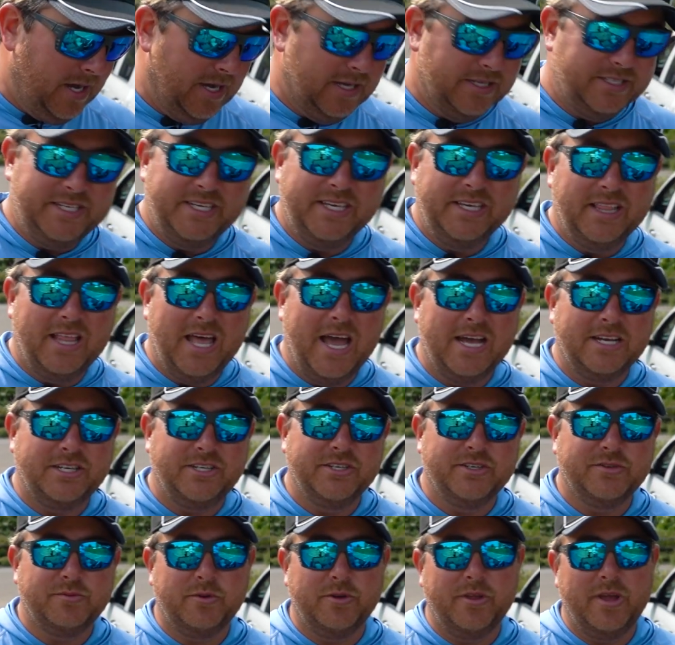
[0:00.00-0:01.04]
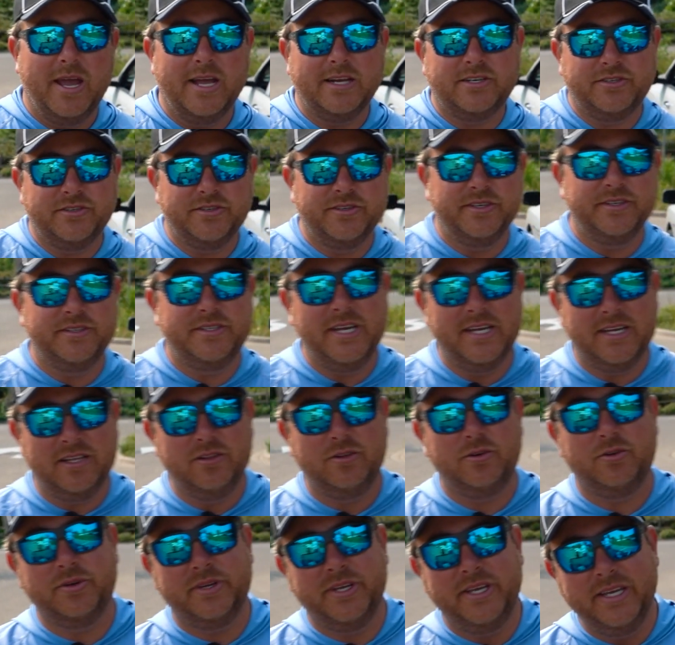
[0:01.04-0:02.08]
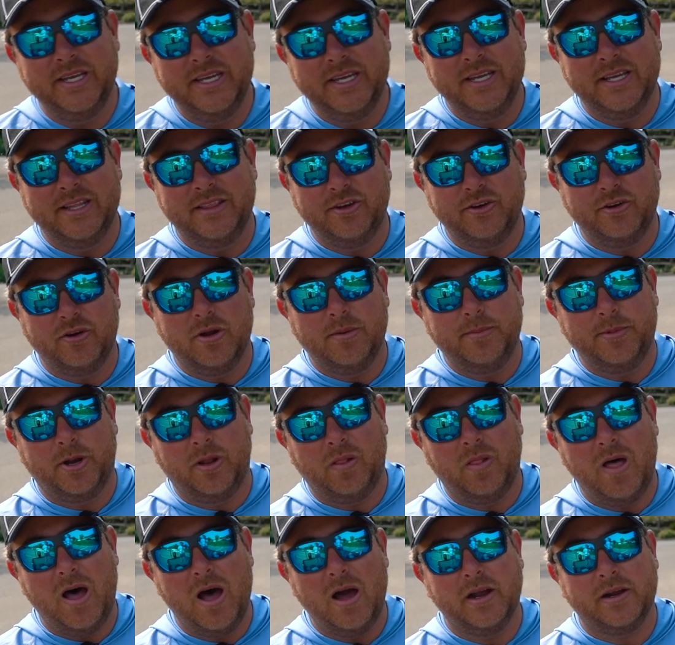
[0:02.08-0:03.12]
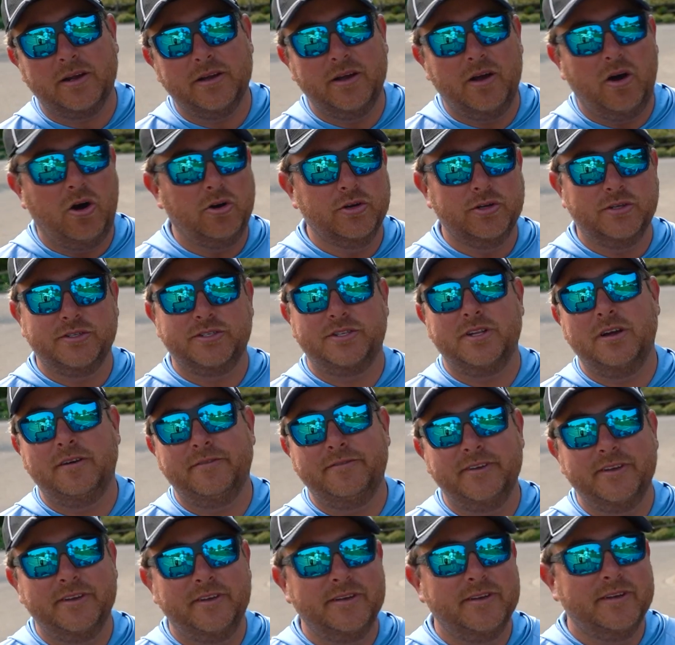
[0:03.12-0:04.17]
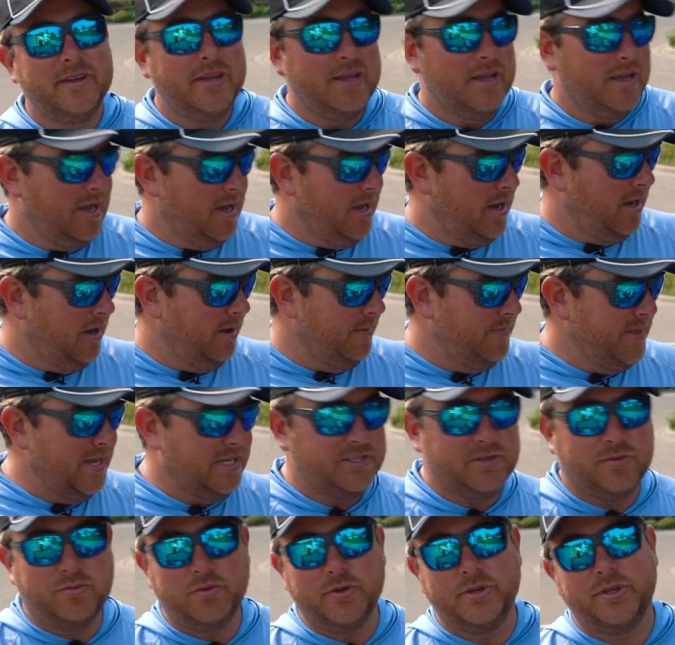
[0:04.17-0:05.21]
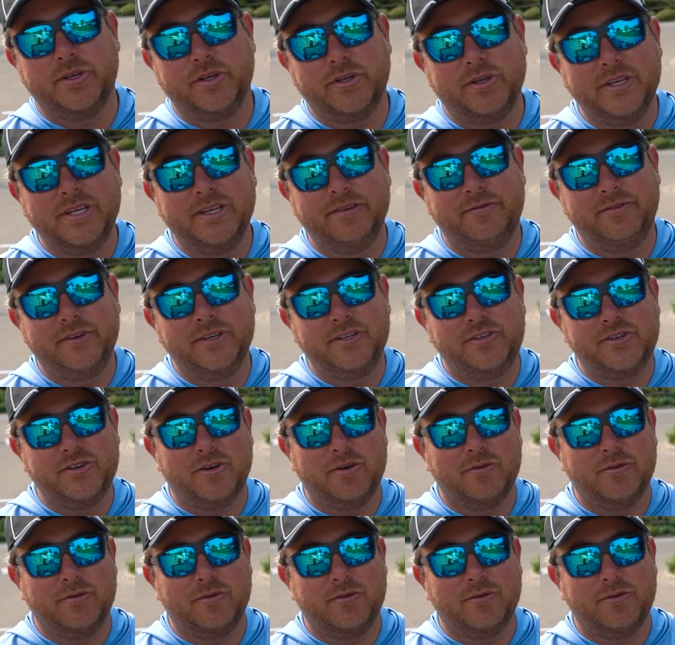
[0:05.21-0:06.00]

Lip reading: T-latches where they actually take a little key and you're able to lock all your stuff in. That's a really neat feature.